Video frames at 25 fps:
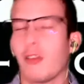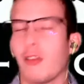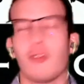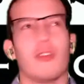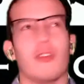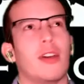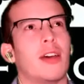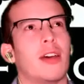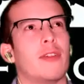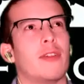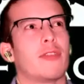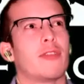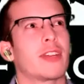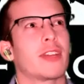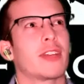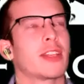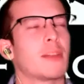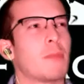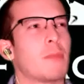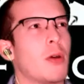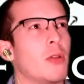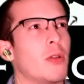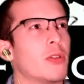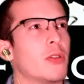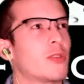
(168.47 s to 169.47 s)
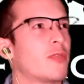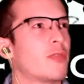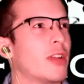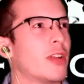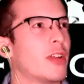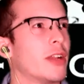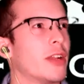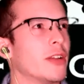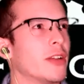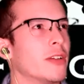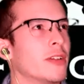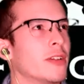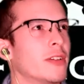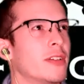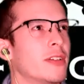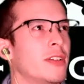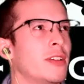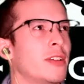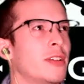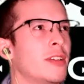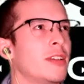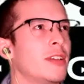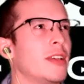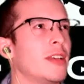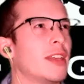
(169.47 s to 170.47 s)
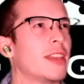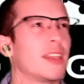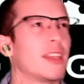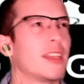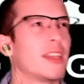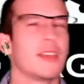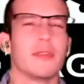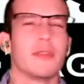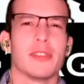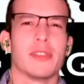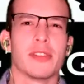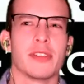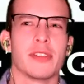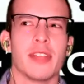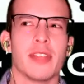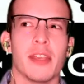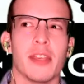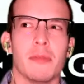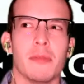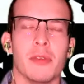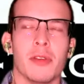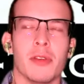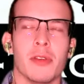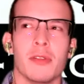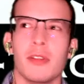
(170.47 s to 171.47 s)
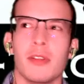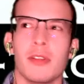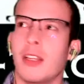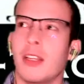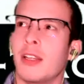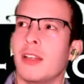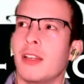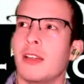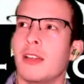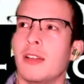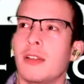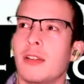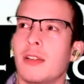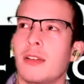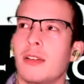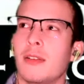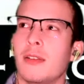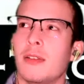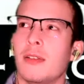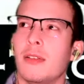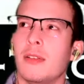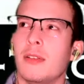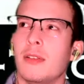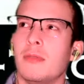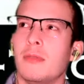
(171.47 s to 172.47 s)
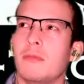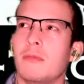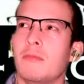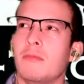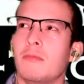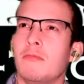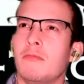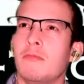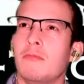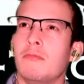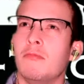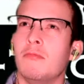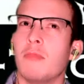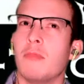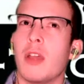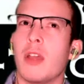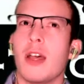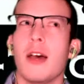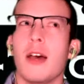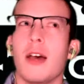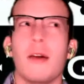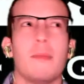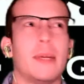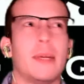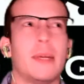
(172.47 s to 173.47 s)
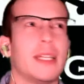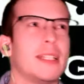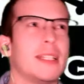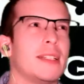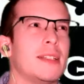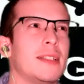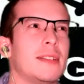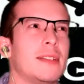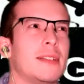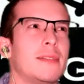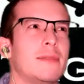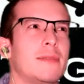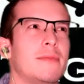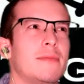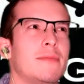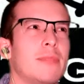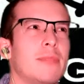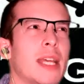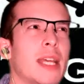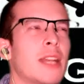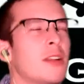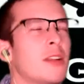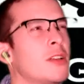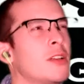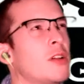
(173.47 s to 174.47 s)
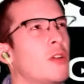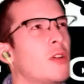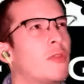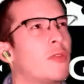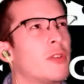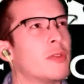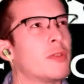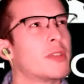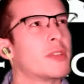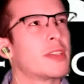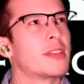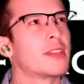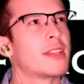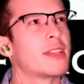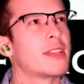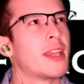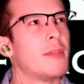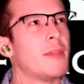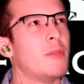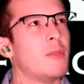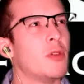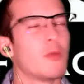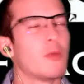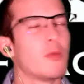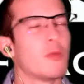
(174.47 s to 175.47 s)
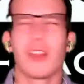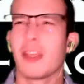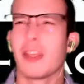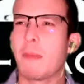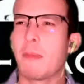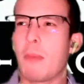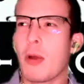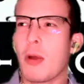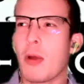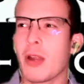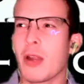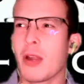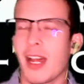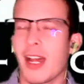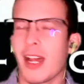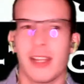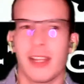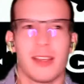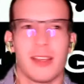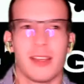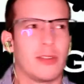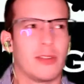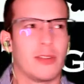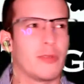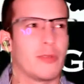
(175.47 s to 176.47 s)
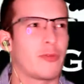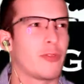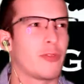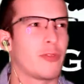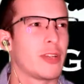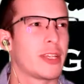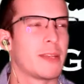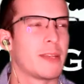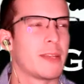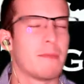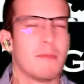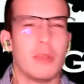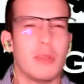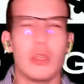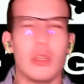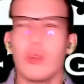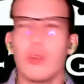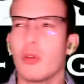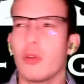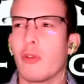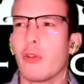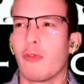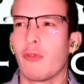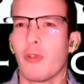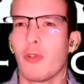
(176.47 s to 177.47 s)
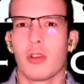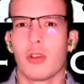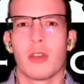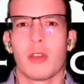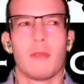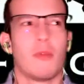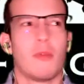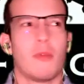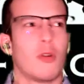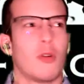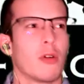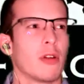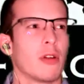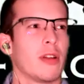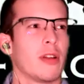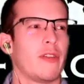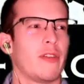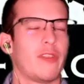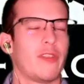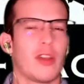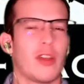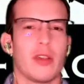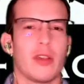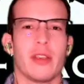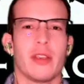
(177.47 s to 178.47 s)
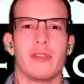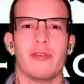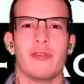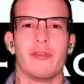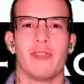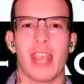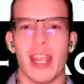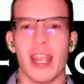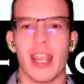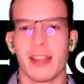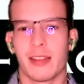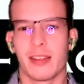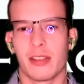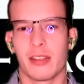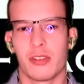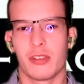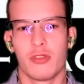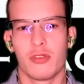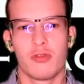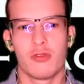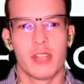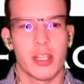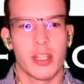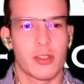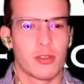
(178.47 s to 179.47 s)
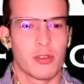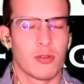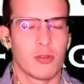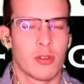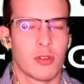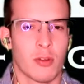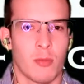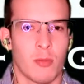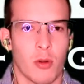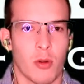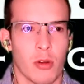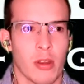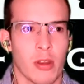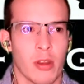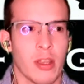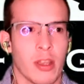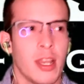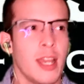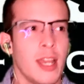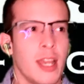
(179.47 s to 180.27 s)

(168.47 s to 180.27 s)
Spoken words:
I forget the Polish fighter. I think it was his debut. But I don't know if it was his debut. Well, he put on a freaking beautiful Kimura, a very advanced jiu-jitsu Kimura